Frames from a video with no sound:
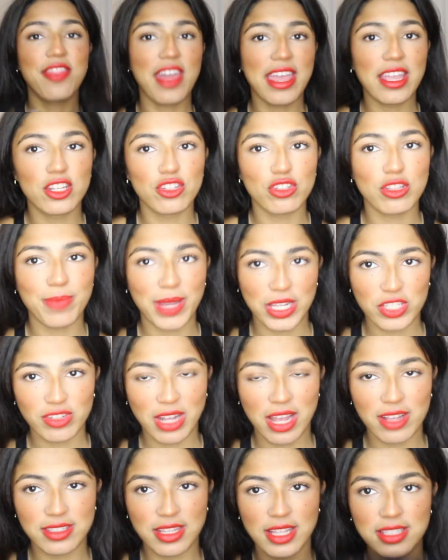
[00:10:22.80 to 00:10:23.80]
they do the best
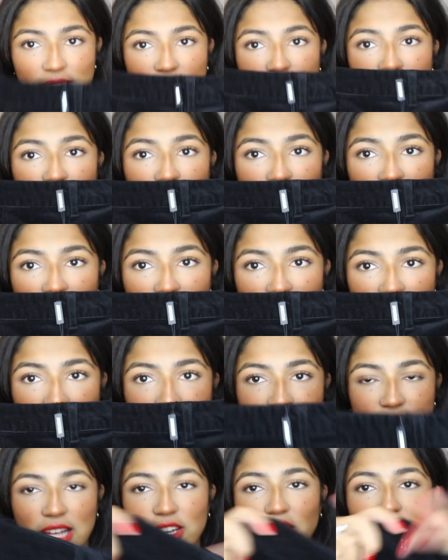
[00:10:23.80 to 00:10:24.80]
trousers. Now
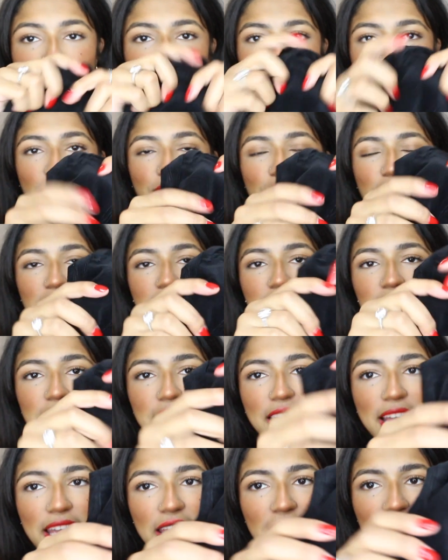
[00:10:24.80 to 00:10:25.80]
these, I don't even know if you can
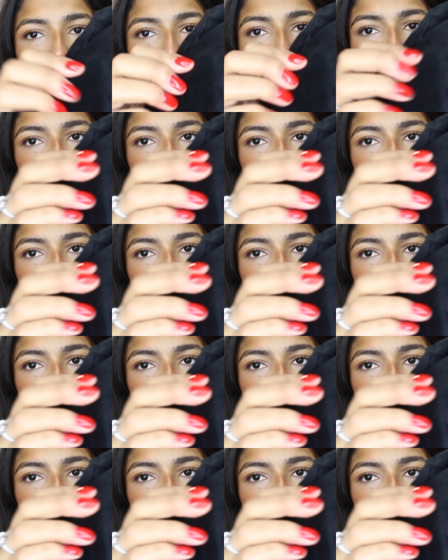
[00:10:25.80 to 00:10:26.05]
see,